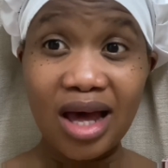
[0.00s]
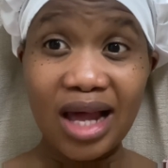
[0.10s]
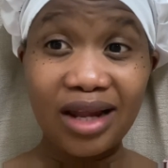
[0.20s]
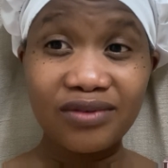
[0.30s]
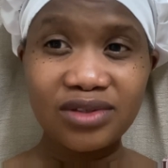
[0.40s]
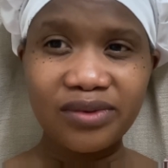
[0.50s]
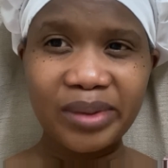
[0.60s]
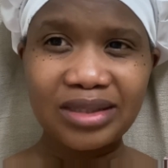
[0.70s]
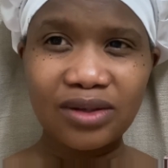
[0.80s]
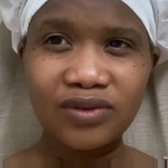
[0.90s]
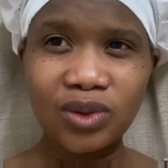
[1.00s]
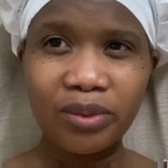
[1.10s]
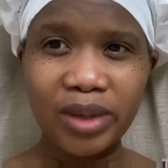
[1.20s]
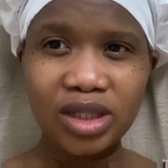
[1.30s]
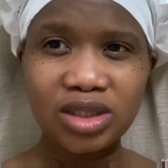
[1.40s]
I love this for myself so
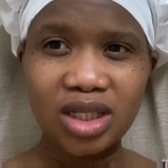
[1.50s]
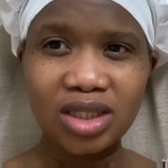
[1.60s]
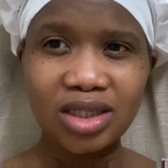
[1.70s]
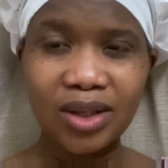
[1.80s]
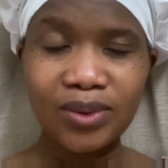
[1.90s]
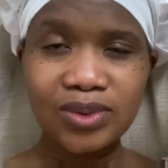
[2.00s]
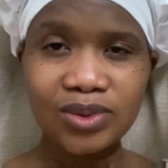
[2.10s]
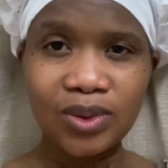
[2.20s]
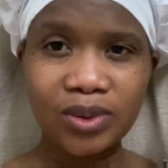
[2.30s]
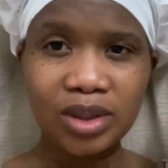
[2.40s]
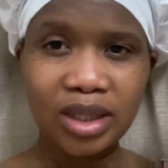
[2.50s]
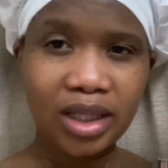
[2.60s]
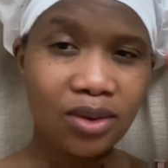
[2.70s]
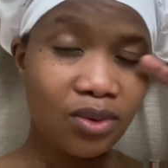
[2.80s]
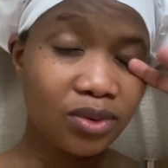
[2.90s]
much. And I also told her
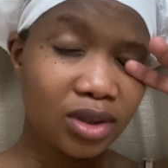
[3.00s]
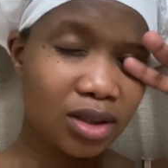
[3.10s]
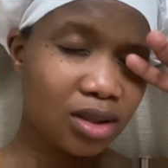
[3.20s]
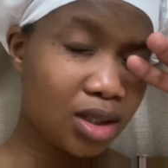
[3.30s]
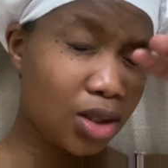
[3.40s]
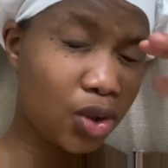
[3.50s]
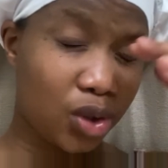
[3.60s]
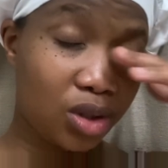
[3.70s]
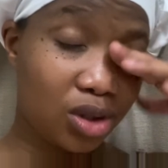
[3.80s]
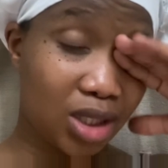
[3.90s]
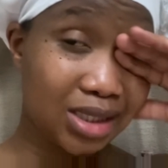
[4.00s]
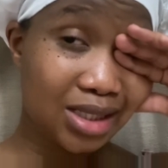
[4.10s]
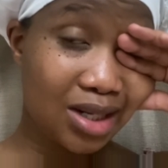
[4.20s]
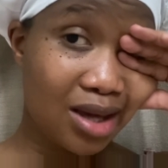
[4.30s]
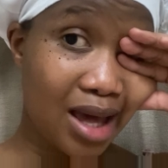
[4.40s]
like all the good things
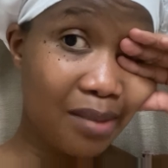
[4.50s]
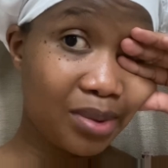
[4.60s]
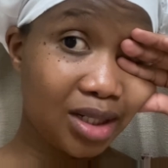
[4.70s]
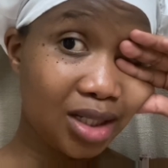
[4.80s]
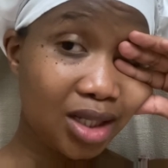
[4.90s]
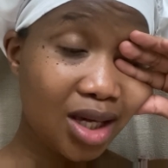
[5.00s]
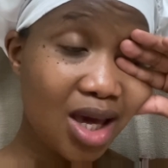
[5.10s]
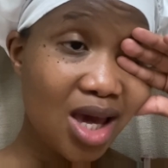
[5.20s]
that are happening.